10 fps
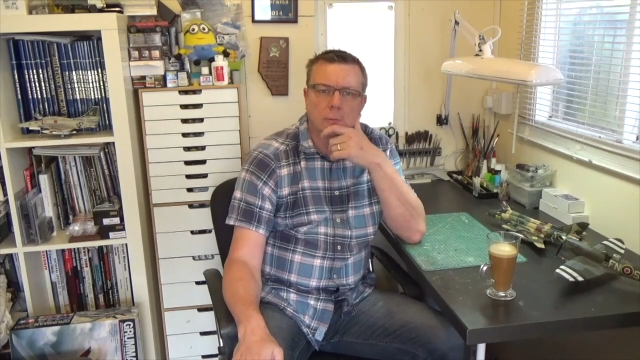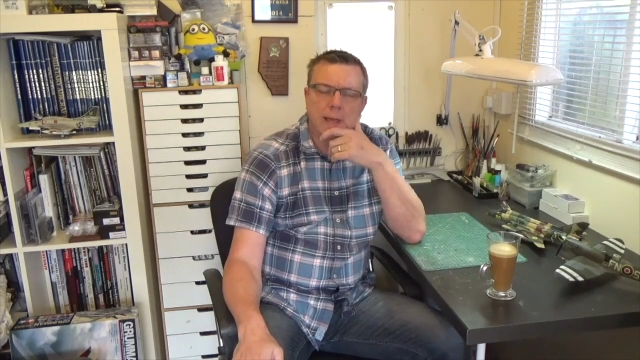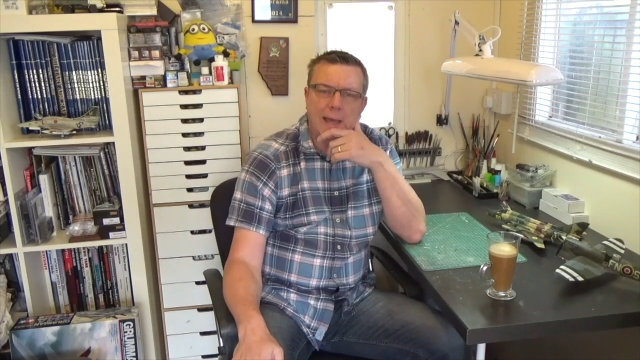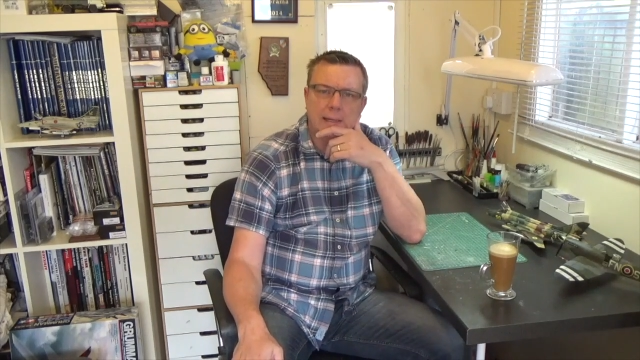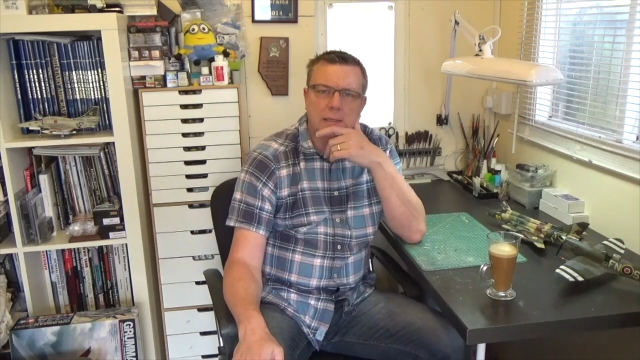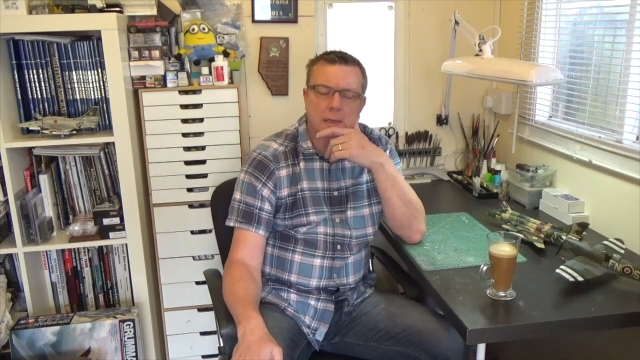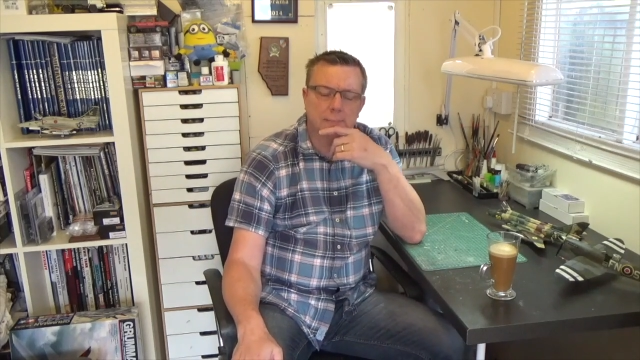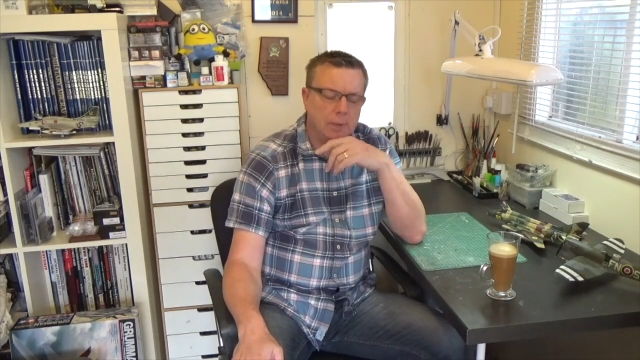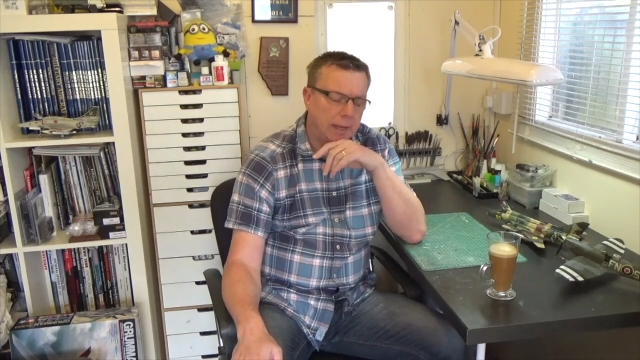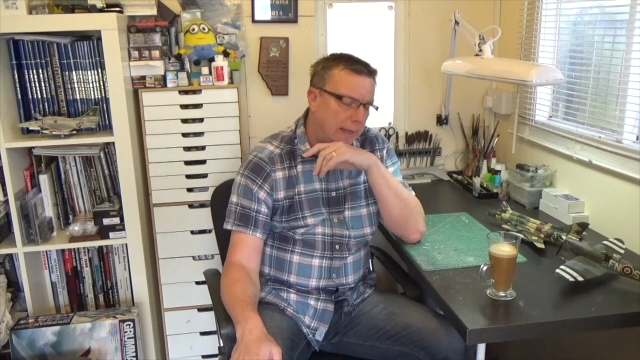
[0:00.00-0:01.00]
Canada,
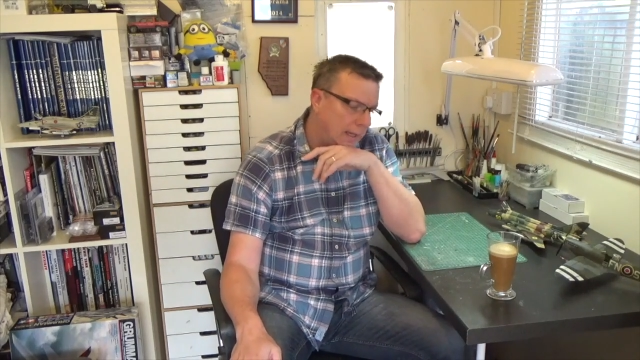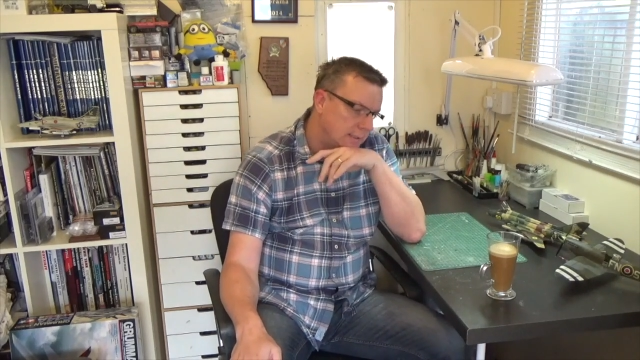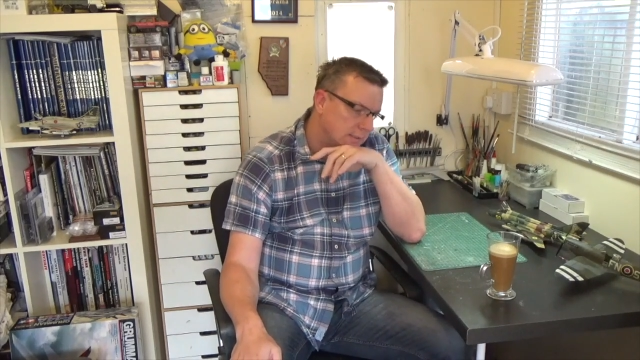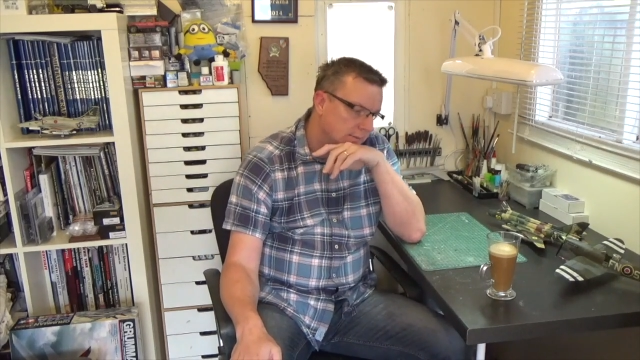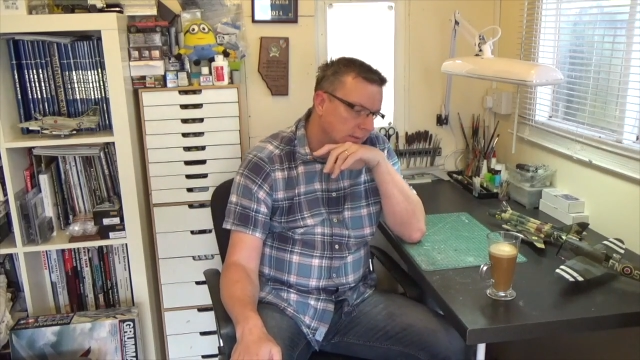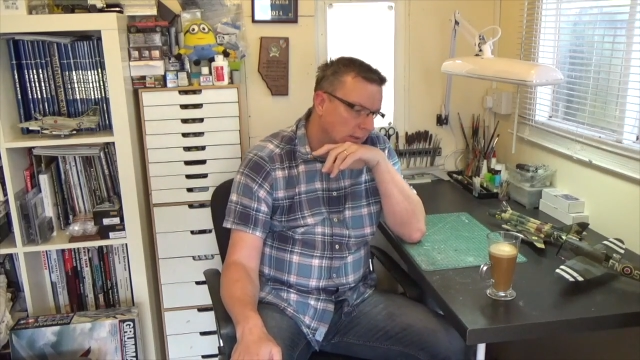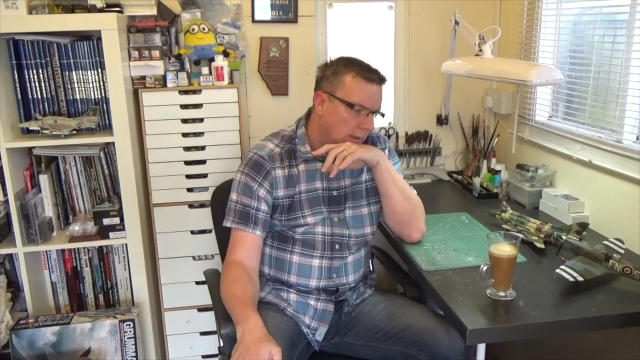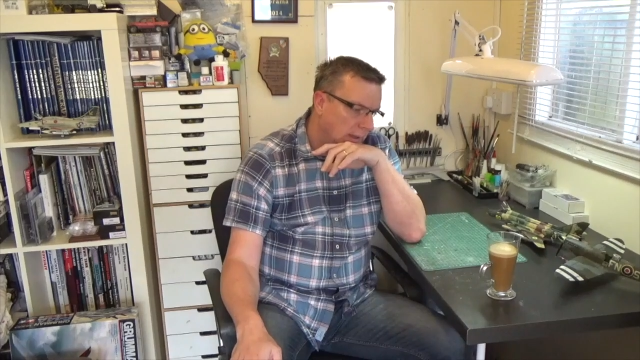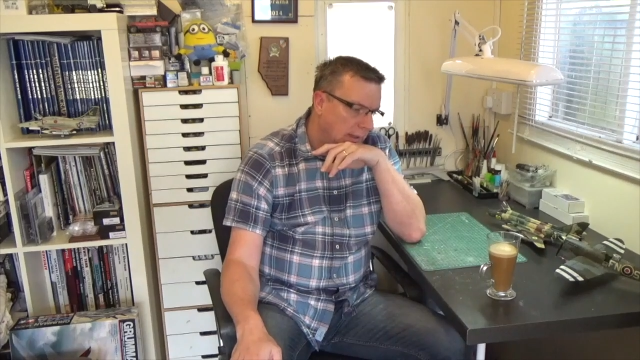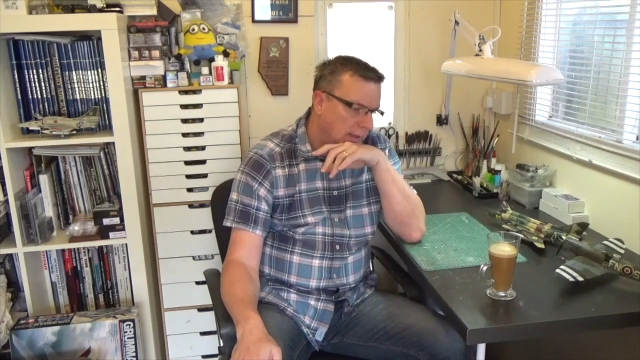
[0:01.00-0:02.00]
and
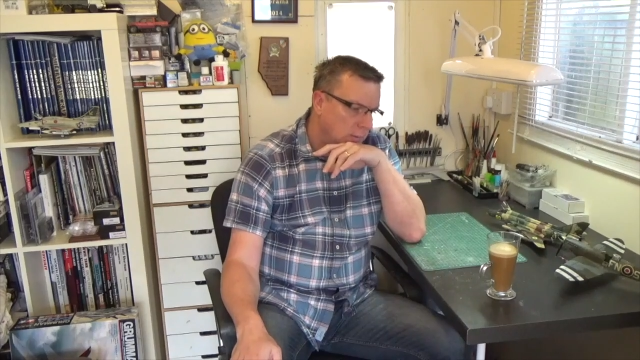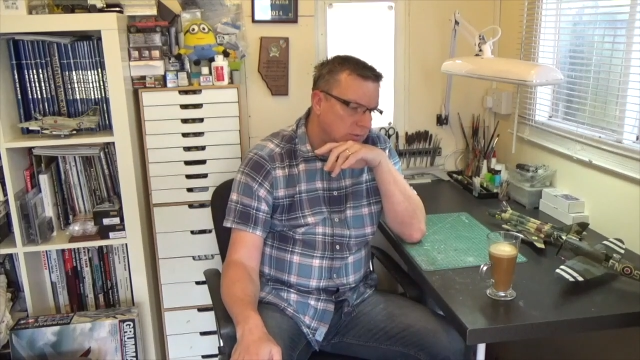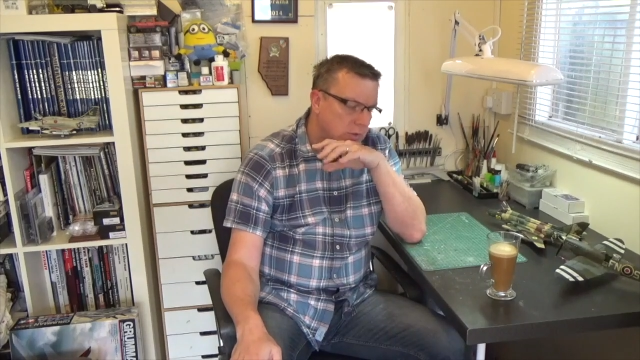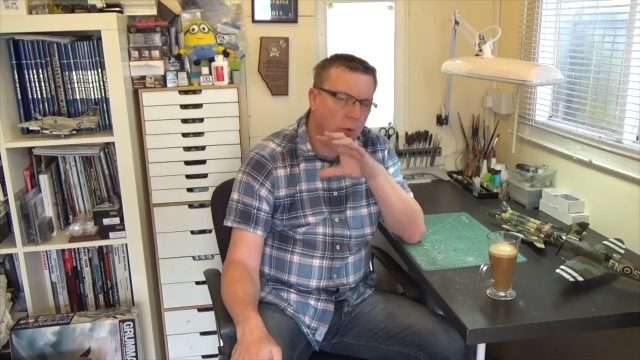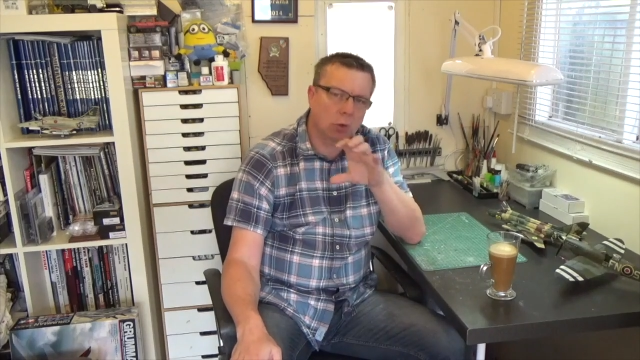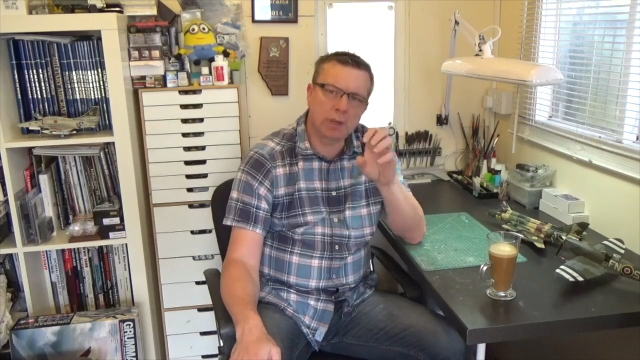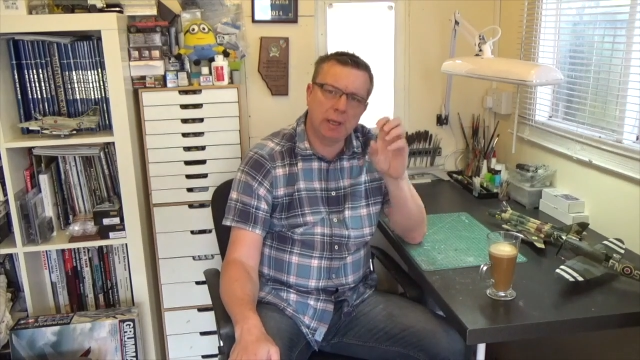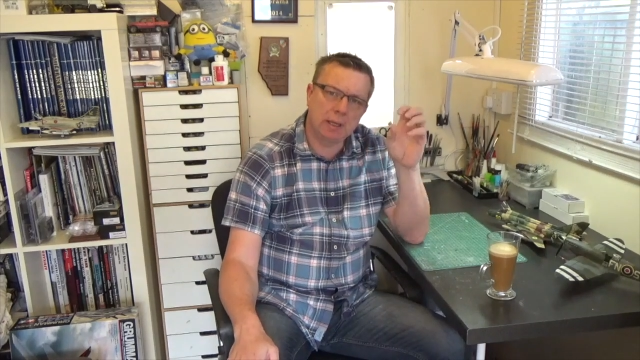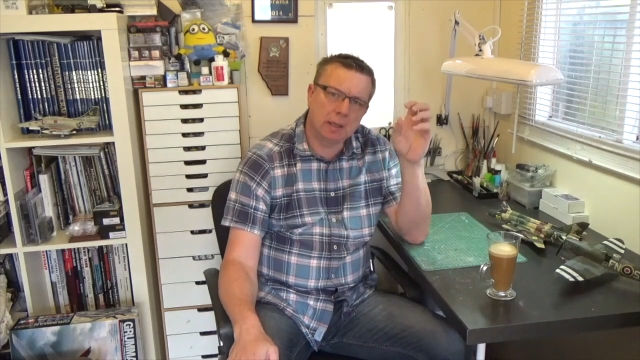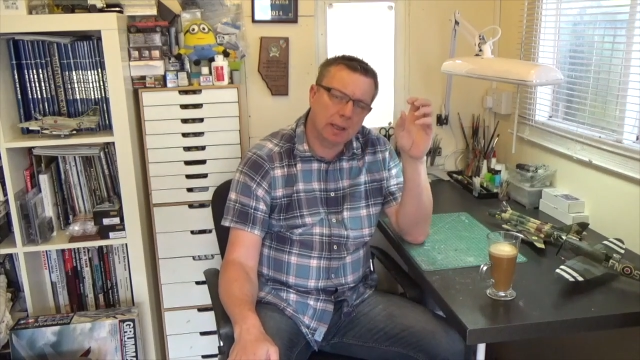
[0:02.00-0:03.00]
he was
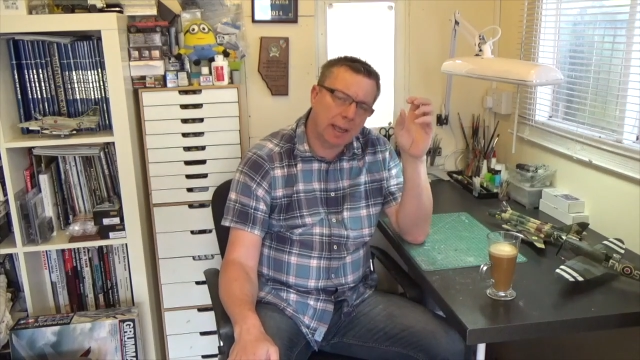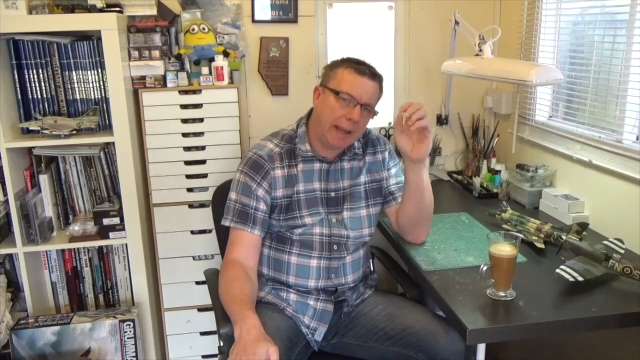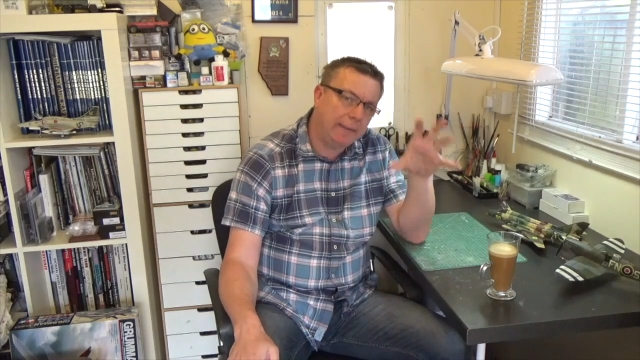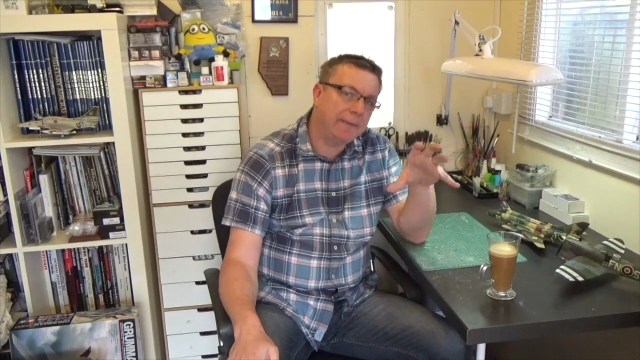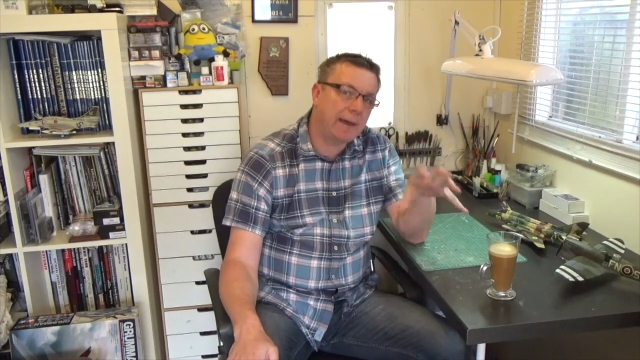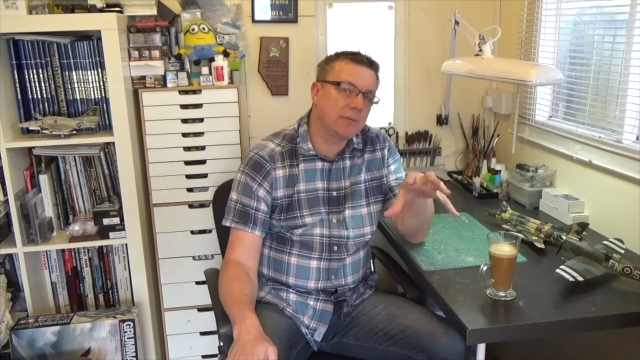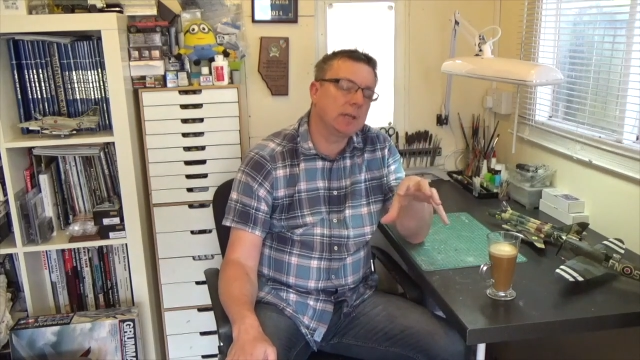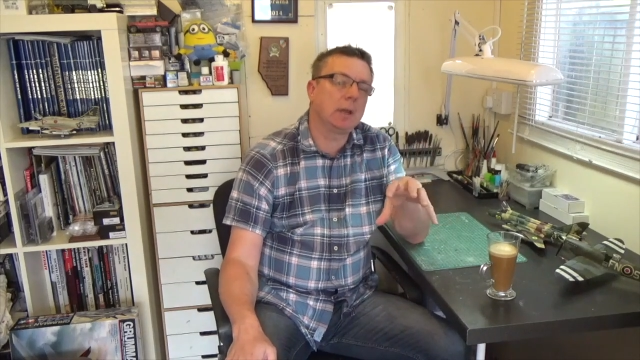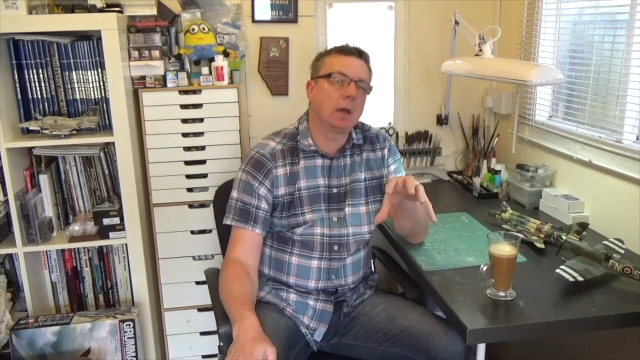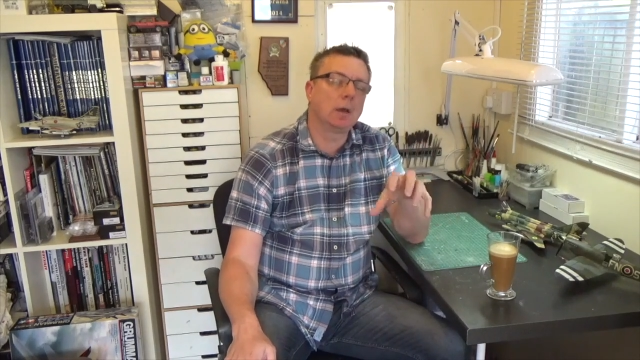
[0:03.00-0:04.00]
talking in that
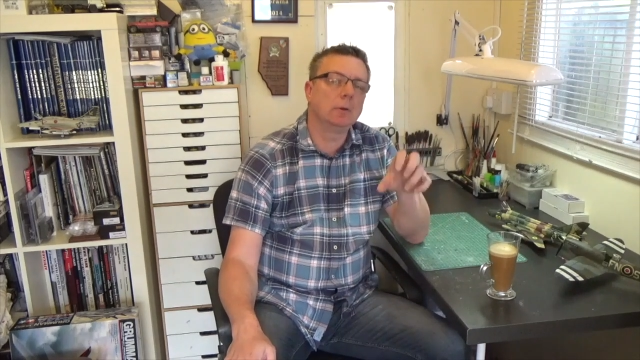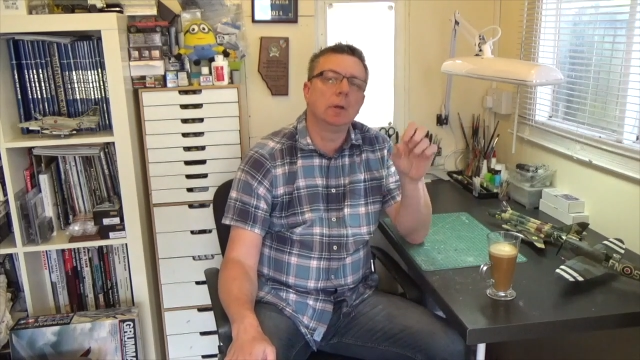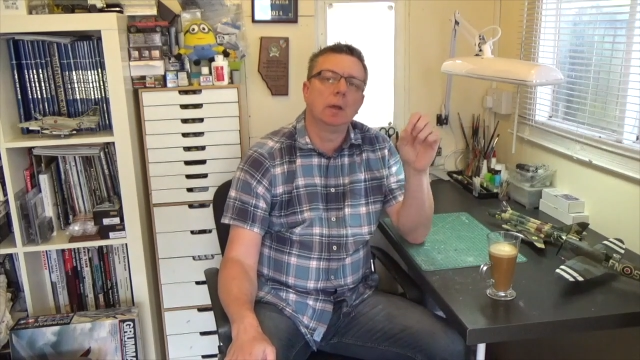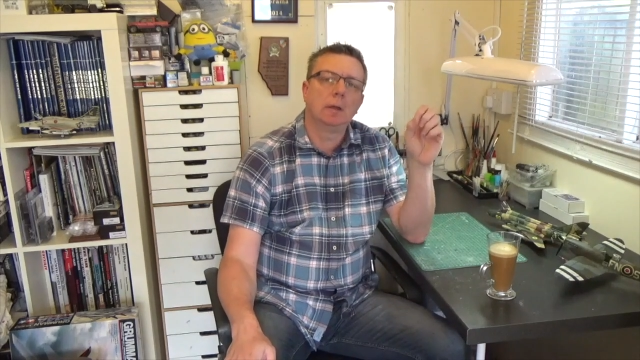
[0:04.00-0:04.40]
video